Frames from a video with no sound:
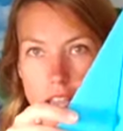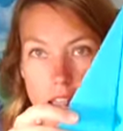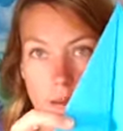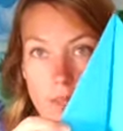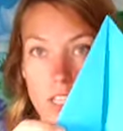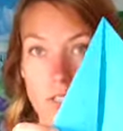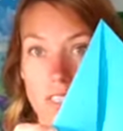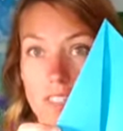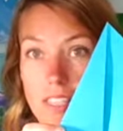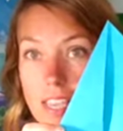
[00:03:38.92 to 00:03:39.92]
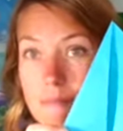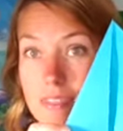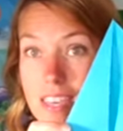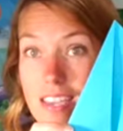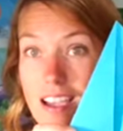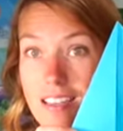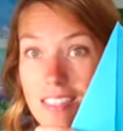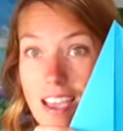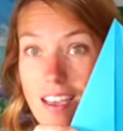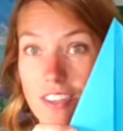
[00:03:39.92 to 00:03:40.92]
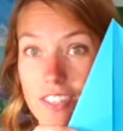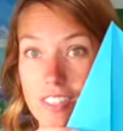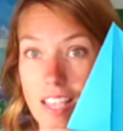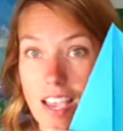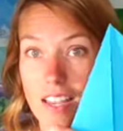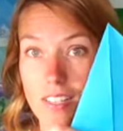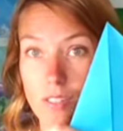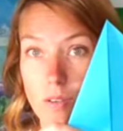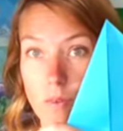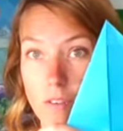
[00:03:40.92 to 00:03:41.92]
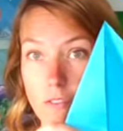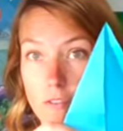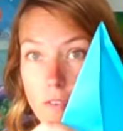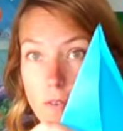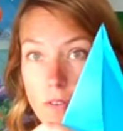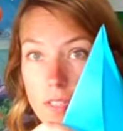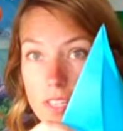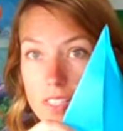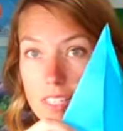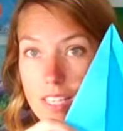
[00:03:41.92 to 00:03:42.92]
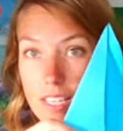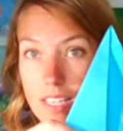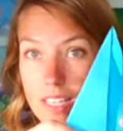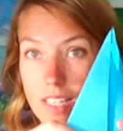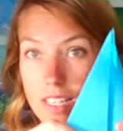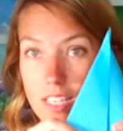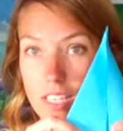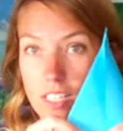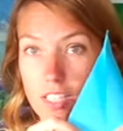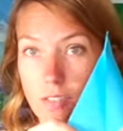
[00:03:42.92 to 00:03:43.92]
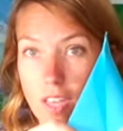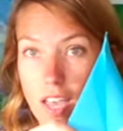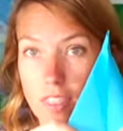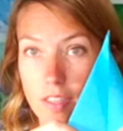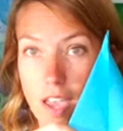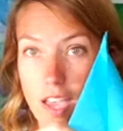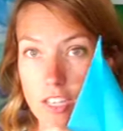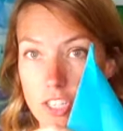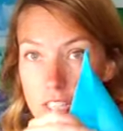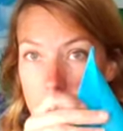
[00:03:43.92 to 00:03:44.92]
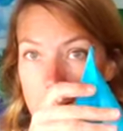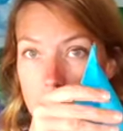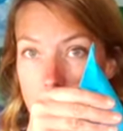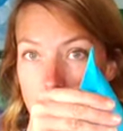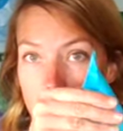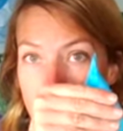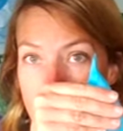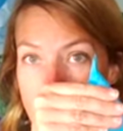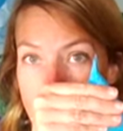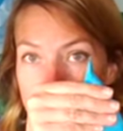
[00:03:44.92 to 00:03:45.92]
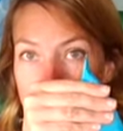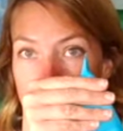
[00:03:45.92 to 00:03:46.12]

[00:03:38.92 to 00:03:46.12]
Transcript: I'm going to do the same thing on the other side. So I want to fold this in so that the edges meet up